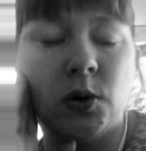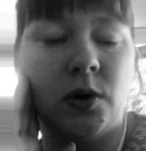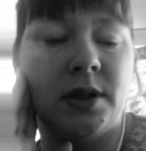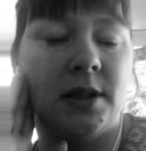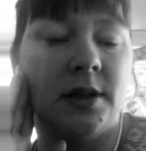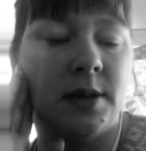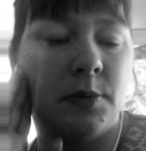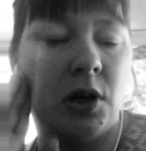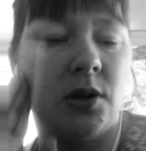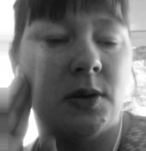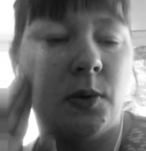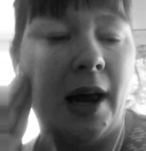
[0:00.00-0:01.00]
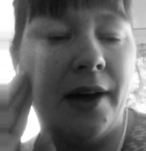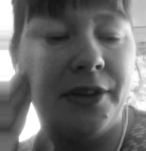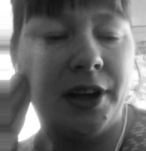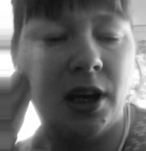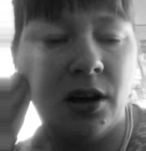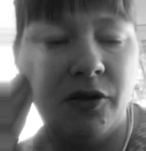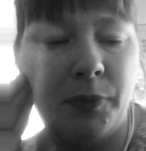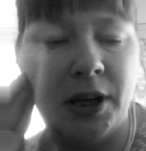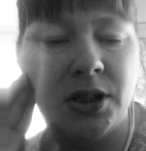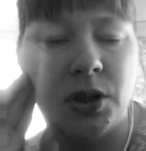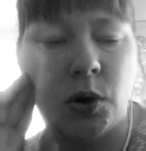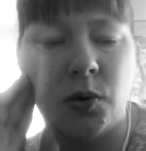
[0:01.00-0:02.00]
resources, because we had the King
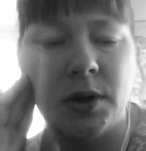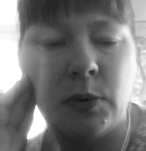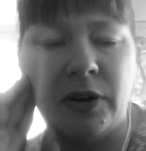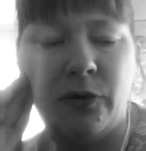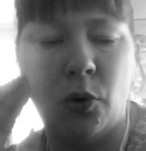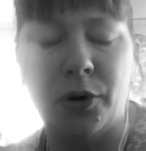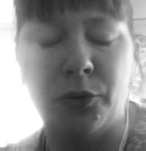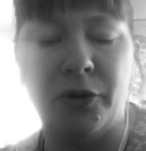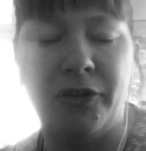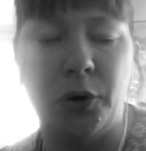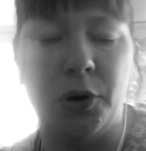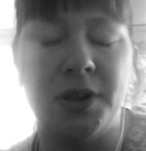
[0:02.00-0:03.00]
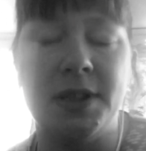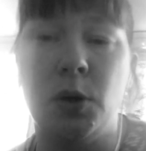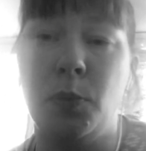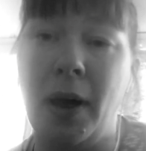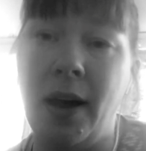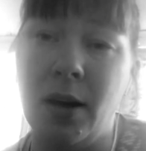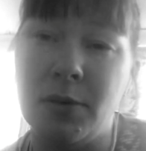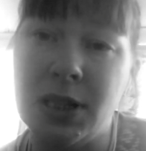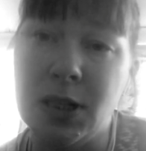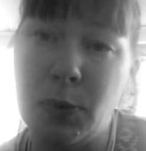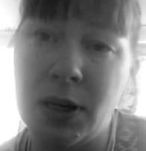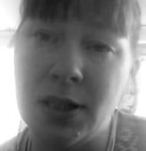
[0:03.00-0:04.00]
of Pentacles before in reverse, so
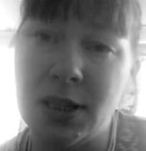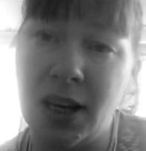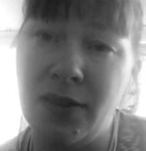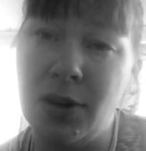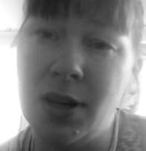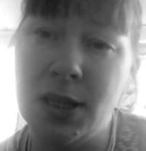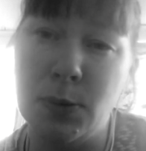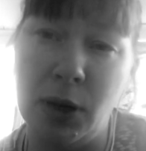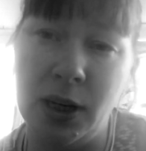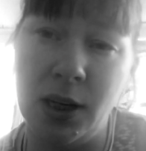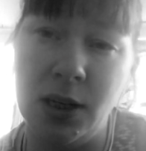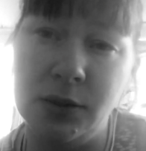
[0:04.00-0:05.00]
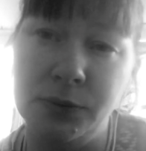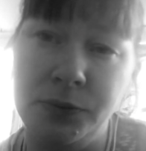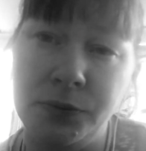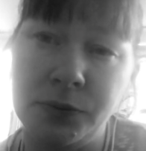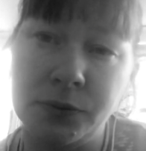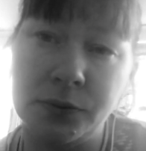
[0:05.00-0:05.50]
perhaps he's been saving his money